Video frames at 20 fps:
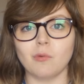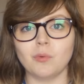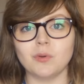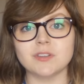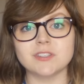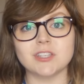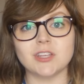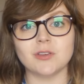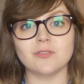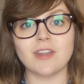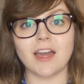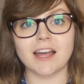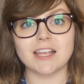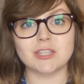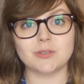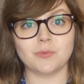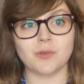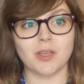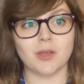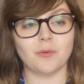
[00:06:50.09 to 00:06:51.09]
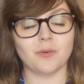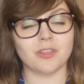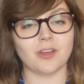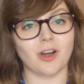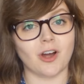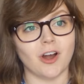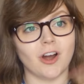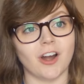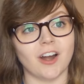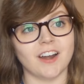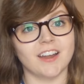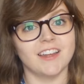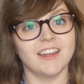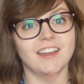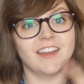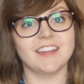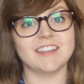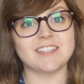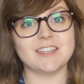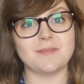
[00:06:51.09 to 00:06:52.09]
we'll see you next week with our
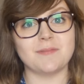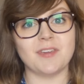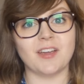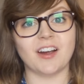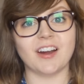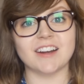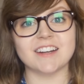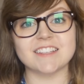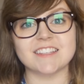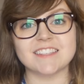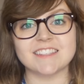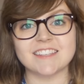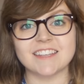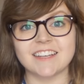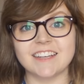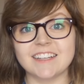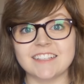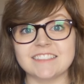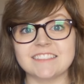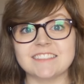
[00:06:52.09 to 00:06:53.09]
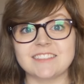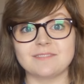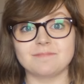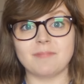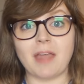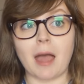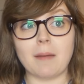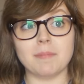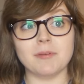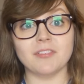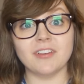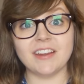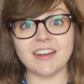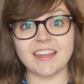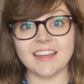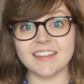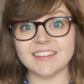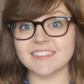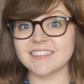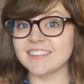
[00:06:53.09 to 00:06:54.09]
TBRs. Happy
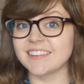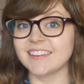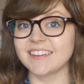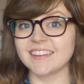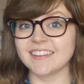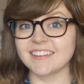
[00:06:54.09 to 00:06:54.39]
reading!